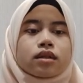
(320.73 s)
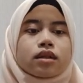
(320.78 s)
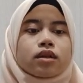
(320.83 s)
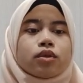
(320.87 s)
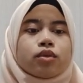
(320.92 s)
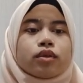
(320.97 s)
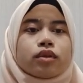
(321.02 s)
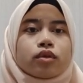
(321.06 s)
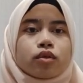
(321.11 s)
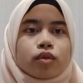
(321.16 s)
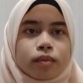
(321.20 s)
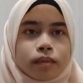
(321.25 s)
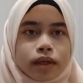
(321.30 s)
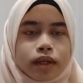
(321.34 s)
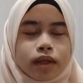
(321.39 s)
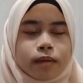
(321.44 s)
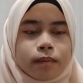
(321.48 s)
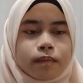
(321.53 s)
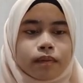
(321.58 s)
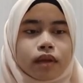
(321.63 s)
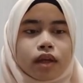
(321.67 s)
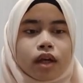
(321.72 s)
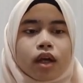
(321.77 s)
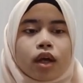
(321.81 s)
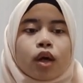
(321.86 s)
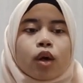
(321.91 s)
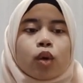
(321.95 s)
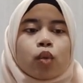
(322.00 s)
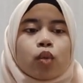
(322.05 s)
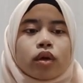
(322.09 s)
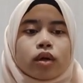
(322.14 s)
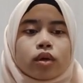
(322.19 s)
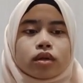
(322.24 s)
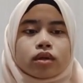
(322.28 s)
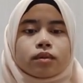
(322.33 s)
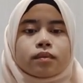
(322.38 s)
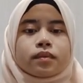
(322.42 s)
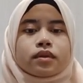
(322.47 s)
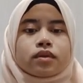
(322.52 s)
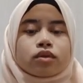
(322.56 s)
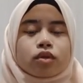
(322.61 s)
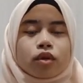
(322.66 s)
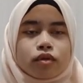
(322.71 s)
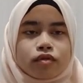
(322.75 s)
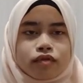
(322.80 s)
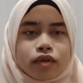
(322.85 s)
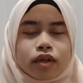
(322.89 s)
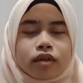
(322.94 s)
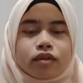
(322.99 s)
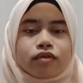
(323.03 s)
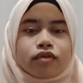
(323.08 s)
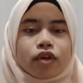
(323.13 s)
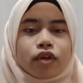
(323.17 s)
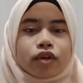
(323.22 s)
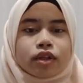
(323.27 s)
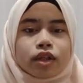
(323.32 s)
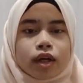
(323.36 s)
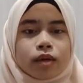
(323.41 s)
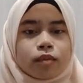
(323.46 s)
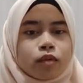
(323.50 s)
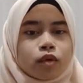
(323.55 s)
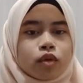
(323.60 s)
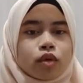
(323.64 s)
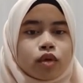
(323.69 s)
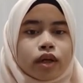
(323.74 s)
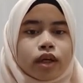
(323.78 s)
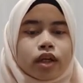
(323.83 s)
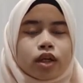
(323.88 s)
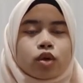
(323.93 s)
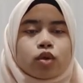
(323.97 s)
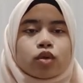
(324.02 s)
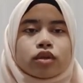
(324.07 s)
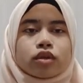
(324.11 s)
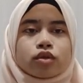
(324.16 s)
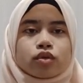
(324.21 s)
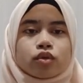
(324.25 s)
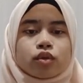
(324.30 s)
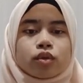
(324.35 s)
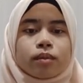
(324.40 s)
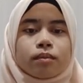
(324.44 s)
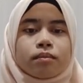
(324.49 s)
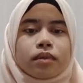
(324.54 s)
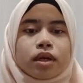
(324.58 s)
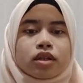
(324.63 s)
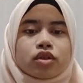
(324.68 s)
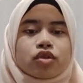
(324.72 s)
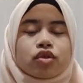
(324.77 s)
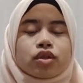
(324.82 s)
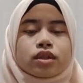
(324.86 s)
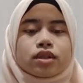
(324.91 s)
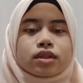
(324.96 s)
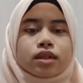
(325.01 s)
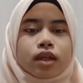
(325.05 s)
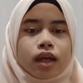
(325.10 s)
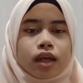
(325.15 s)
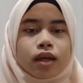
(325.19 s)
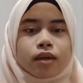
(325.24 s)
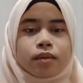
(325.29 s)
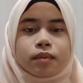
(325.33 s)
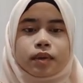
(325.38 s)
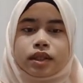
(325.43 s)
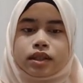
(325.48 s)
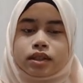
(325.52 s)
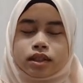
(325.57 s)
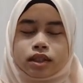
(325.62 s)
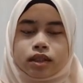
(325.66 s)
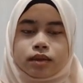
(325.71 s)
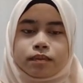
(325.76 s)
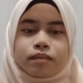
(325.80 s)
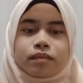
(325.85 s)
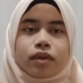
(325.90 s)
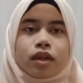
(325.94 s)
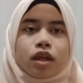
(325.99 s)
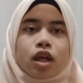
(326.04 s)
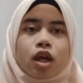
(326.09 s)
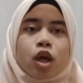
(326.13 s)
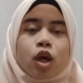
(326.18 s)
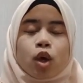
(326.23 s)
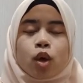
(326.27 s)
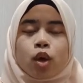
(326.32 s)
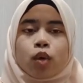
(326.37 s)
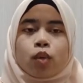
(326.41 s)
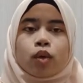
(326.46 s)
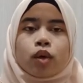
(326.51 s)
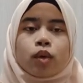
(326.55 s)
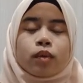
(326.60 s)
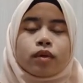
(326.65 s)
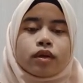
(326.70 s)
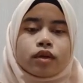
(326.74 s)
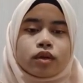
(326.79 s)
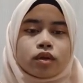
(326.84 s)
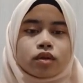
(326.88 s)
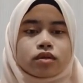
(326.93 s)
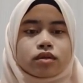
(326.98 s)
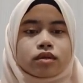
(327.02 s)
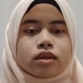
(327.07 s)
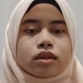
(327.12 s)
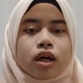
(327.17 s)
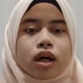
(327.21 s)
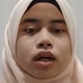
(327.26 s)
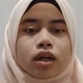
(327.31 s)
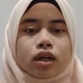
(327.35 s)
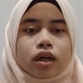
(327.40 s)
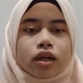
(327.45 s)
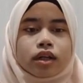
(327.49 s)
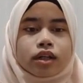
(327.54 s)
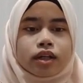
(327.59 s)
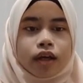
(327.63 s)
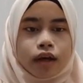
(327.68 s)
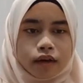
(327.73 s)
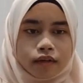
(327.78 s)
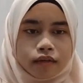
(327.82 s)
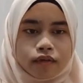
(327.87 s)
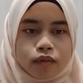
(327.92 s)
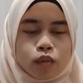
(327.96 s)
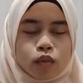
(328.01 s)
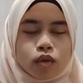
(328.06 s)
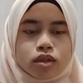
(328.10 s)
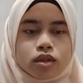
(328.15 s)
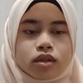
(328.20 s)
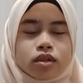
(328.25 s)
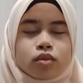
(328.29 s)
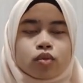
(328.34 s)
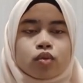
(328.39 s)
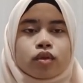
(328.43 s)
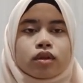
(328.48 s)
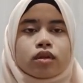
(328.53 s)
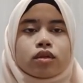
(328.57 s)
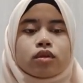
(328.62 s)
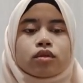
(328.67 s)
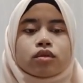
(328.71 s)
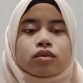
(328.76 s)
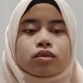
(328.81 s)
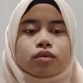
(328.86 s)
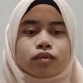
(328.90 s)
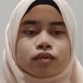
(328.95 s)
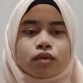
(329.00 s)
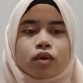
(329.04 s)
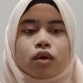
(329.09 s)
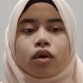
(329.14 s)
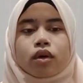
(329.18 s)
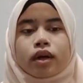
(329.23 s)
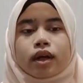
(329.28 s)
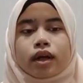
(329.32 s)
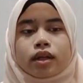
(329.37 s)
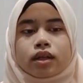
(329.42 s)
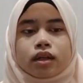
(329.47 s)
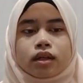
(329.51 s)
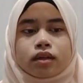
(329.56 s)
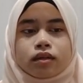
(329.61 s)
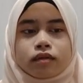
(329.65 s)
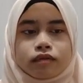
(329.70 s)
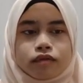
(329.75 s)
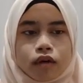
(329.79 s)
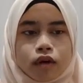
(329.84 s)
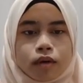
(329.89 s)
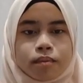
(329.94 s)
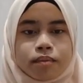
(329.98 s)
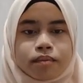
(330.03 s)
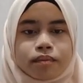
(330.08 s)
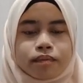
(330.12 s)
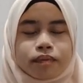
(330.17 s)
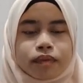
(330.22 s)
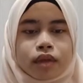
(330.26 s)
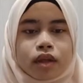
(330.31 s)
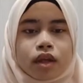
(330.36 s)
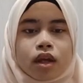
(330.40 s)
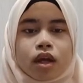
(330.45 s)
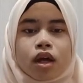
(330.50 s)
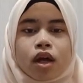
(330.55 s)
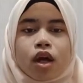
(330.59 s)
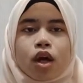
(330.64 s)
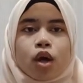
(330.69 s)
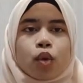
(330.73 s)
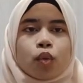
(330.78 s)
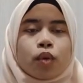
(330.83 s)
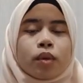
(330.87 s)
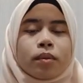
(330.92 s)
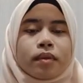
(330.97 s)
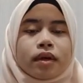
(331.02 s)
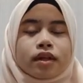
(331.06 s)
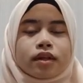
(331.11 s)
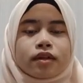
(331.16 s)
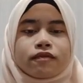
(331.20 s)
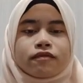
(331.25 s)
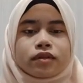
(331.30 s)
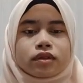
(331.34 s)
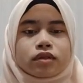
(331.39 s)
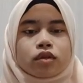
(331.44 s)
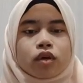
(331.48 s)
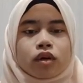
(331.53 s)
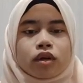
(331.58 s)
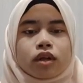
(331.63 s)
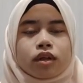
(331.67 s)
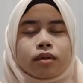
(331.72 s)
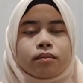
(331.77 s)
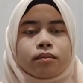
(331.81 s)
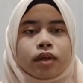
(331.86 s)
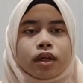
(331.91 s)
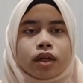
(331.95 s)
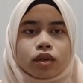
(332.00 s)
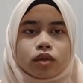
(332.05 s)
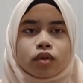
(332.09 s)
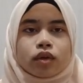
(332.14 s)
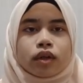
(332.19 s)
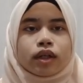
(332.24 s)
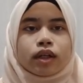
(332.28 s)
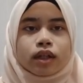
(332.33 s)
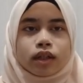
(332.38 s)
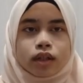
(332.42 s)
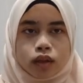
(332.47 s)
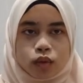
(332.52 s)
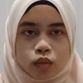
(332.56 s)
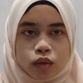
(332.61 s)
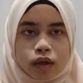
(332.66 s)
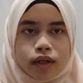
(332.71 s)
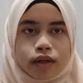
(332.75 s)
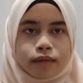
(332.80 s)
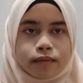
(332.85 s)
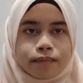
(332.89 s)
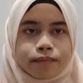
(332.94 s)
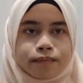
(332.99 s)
equal to b. We will be solving for w equal to matrix ABC. We will use the RREF, which is reduced row echelon form. We make the first column into a leading one.